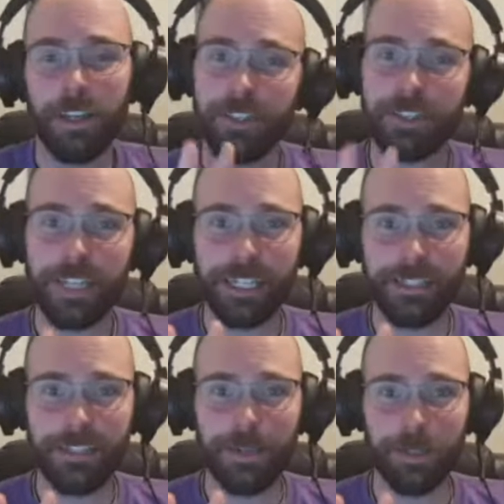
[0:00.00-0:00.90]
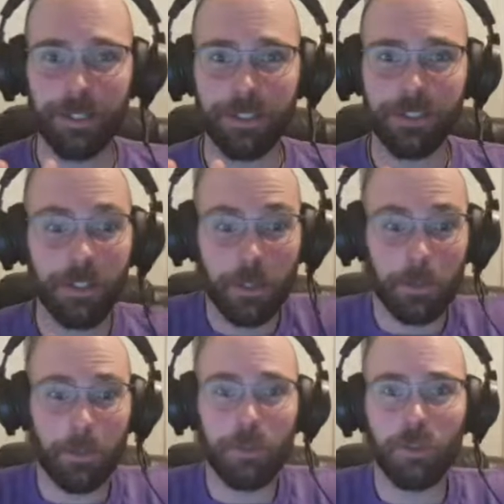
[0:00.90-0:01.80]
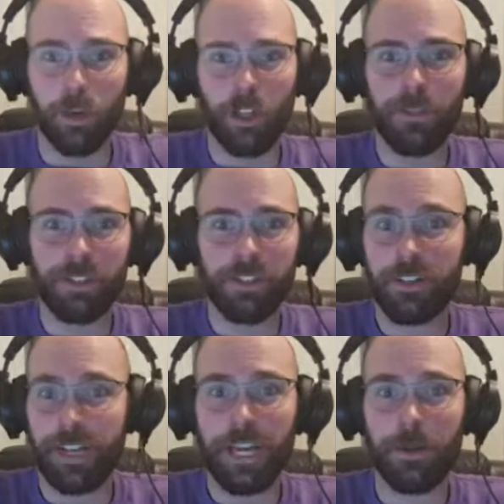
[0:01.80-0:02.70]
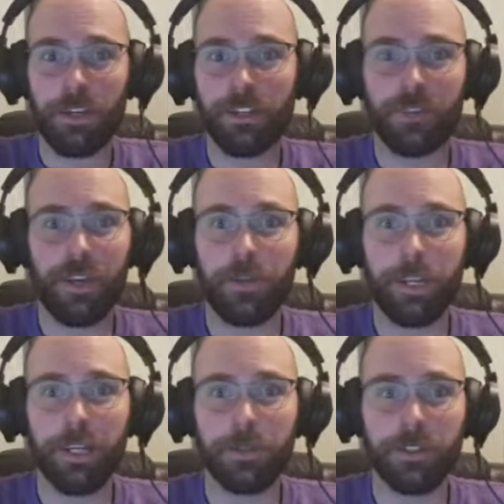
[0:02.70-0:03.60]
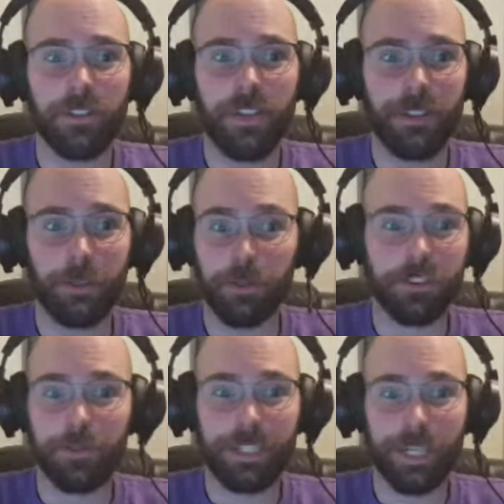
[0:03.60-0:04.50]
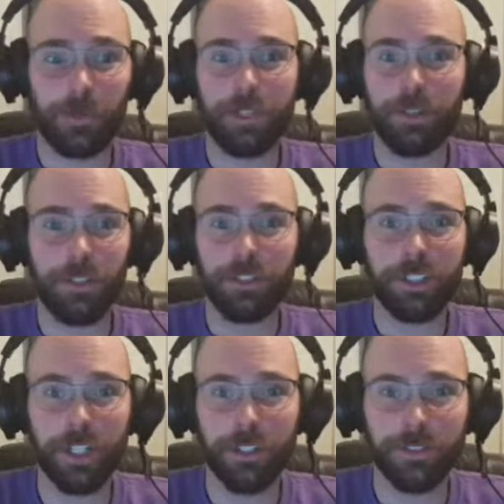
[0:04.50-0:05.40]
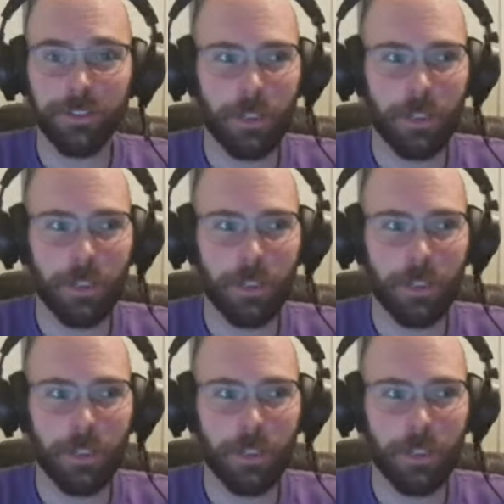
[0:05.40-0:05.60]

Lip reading: The second step is, boom, all of a sudden now I just found out that there's something out there called golf.